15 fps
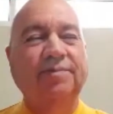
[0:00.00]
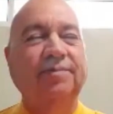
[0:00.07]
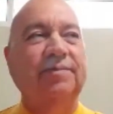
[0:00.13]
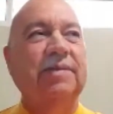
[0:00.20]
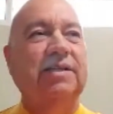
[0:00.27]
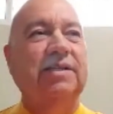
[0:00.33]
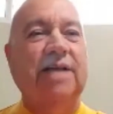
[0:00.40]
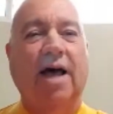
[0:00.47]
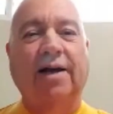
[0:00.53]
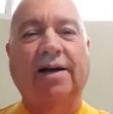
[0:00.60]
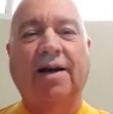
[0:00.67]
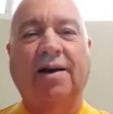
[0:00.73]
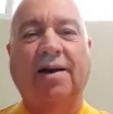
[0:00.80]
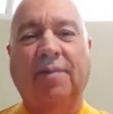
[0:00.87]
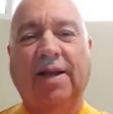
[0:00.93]

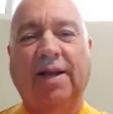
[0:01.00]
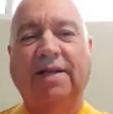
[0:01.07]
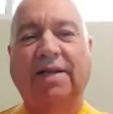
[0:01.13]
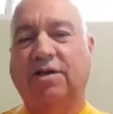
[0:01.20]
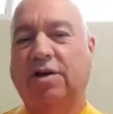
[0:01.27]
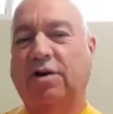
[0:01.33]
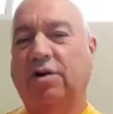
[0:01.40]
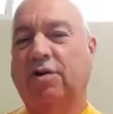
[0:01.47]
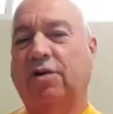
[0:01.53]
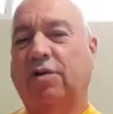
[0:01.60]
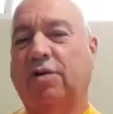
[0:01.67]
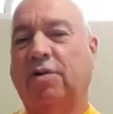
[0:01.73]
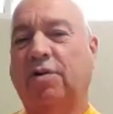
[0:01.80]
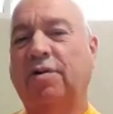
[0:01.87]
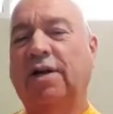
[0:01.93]
Sadhana means to go
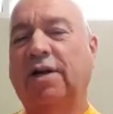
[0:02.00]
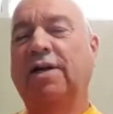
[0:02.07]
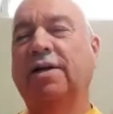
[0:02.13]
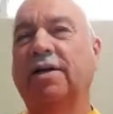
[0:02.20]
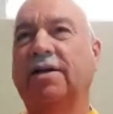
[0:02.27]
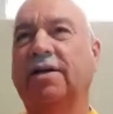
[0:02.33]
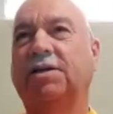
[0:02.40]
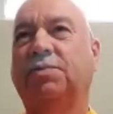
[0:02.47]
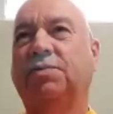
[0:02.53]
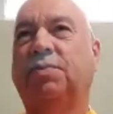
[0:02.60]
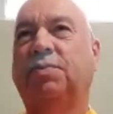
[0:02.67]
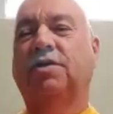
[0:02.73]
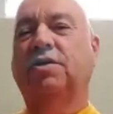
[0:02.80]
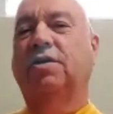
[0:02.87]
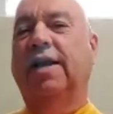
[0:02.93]
through
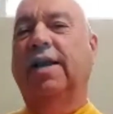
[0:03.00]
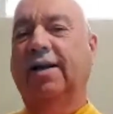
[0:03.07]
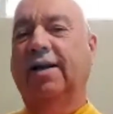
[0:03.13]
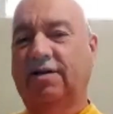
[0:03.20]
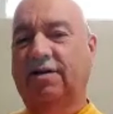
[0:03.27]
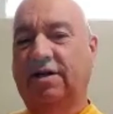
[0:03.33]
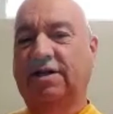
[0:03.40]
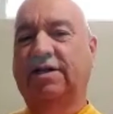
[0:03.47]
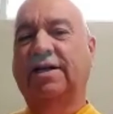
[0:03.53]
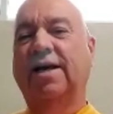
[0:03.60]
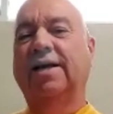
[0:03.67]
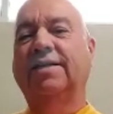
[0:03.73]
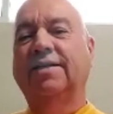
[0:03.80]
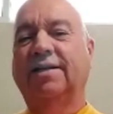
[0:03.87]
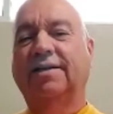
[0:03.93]
spiritual
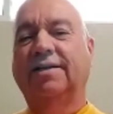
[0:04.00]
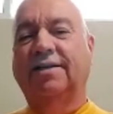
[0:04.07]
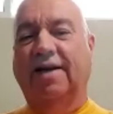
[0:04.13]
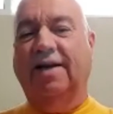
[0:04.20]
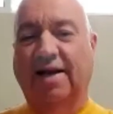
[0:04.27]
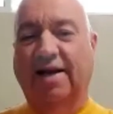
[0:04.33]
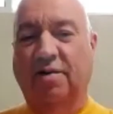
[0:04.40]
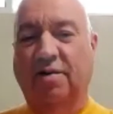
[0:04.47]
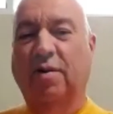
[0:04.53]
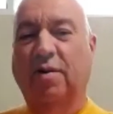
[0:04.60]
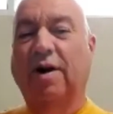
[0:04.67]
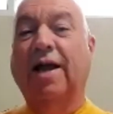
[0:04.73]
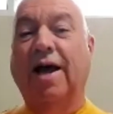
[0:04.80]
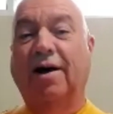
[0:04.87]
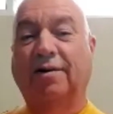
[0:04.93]
exercises like a
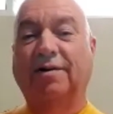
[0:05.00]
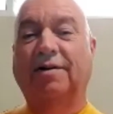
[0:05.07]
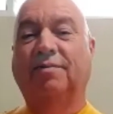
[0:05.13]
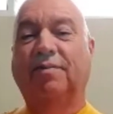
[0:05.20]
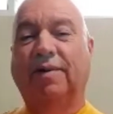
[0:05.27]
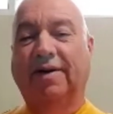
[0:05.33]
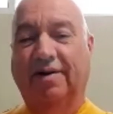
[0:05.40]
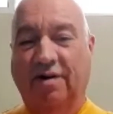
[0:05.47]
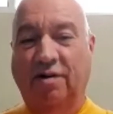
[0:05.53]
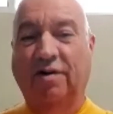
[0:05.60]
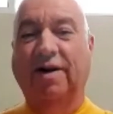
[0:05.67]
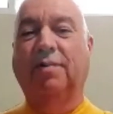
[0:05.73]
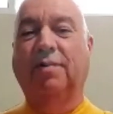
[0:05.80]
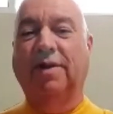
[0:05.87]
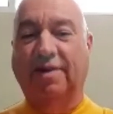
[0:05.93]
workout, but
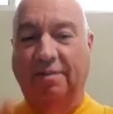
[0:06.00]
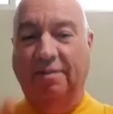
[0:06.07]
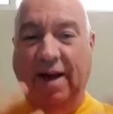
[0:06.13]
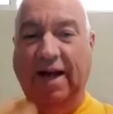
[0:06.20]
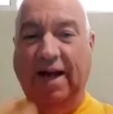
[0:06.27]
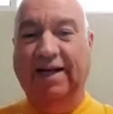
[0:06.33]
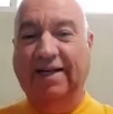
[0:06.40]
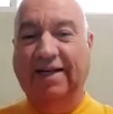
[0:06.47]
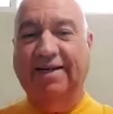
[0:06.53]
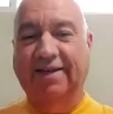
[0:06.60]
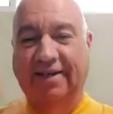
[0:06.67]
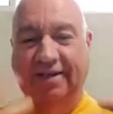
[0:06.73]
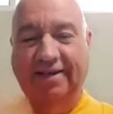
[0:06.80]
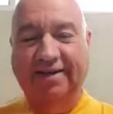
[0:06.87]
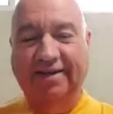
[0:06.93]
only with the mind.
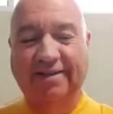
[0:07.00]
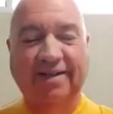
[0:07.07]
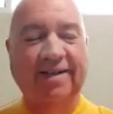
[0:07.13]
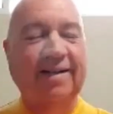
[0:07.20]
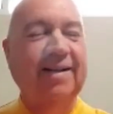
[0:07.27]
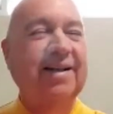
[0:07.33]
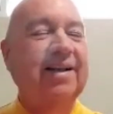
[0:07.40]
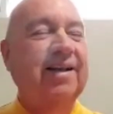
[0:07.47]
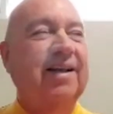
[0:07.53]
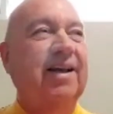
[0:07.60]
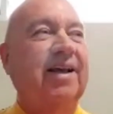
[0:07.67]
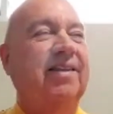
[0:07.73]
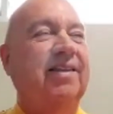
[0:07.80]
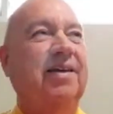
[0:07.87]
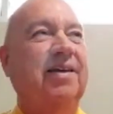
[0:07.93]

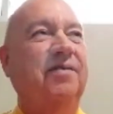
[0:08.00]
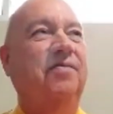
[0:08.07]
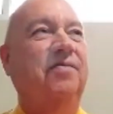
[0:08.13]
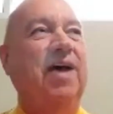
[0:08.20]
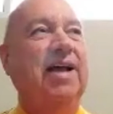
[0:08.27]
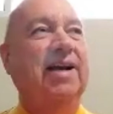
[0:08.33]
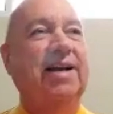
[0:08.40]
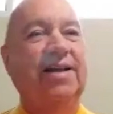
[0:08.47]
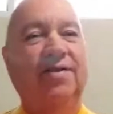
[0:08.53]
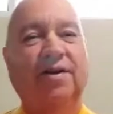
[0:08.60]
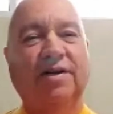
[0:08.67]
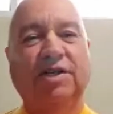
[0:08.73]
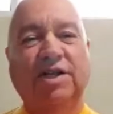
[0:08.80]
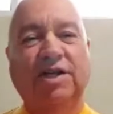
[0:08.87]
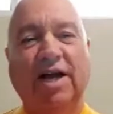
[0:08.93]
And then finally,
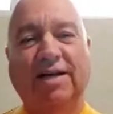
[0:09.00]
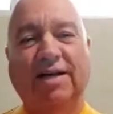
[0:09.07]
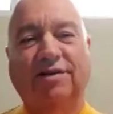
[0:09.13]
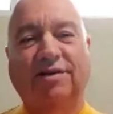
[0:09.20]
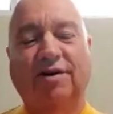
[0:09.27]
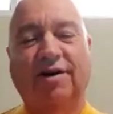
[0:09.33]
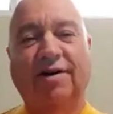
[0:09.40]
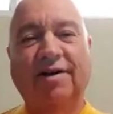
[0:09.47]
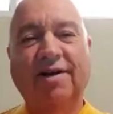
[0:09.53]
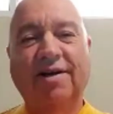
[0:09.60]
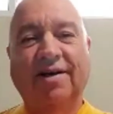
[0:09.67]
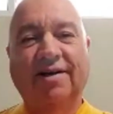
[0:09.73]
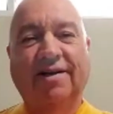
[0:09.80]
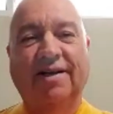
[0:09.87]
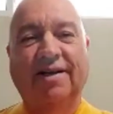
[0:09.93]
there's Shastra,
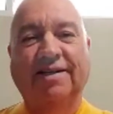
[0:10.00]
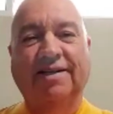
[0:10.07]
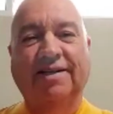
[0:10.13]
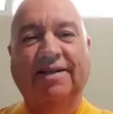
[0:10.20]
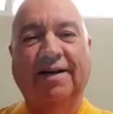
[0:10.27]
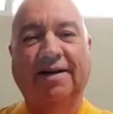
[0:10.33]
these